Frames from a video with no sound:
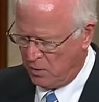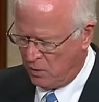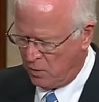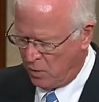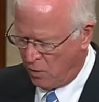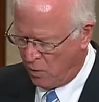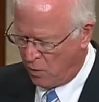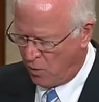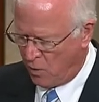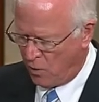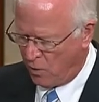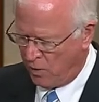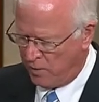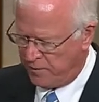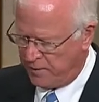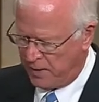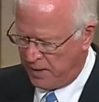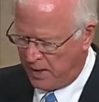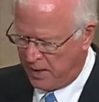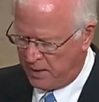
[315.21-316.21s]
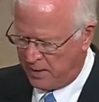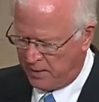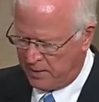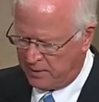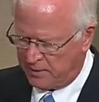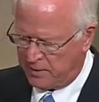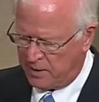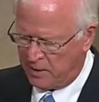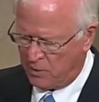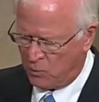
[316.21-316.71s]
or the
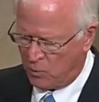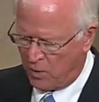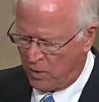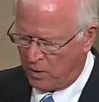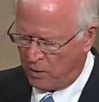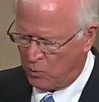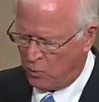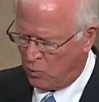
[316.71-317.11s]
alien can work